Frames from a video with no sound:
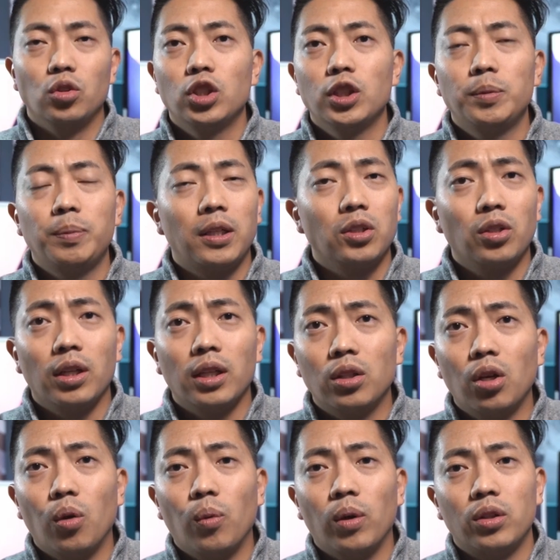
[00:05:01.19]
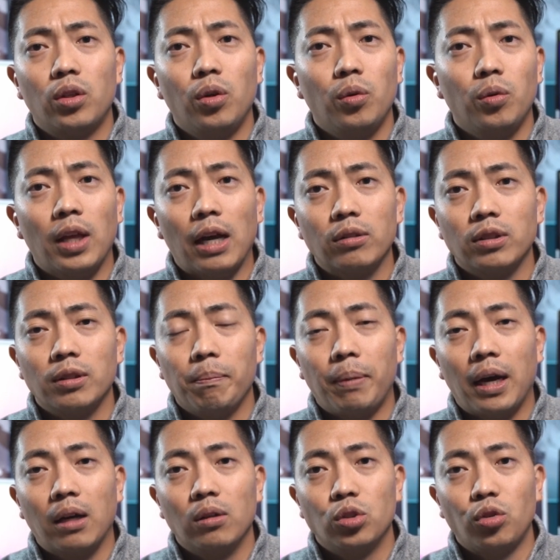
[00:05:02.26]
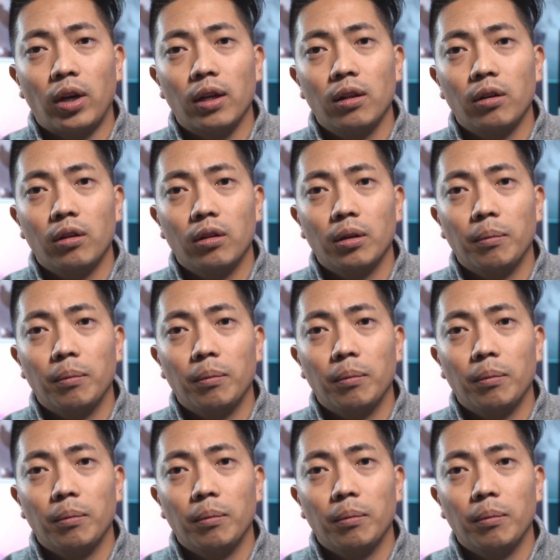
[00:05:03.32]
Just because you can tow a 2,000-pound trailer in the